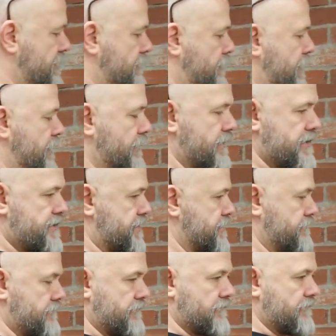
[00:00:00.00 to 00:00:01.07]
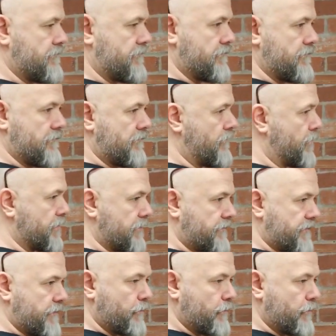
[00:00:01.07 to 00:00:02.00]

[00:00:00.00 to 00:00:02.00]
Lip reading: whether it's one of the